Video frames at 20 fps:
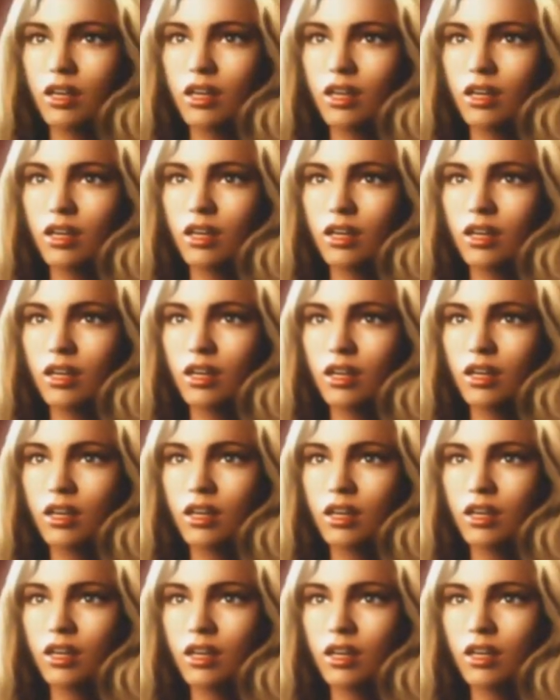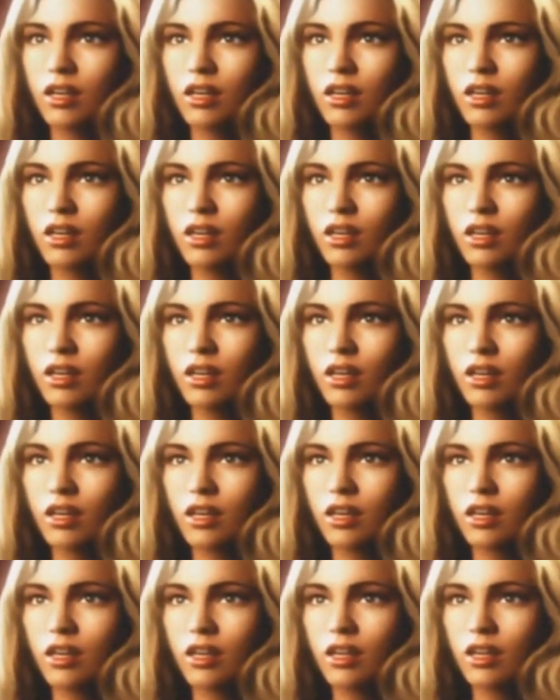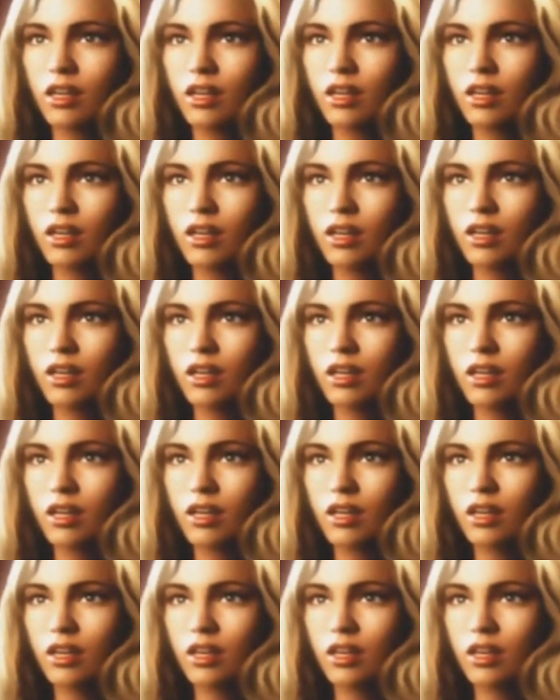[no speech]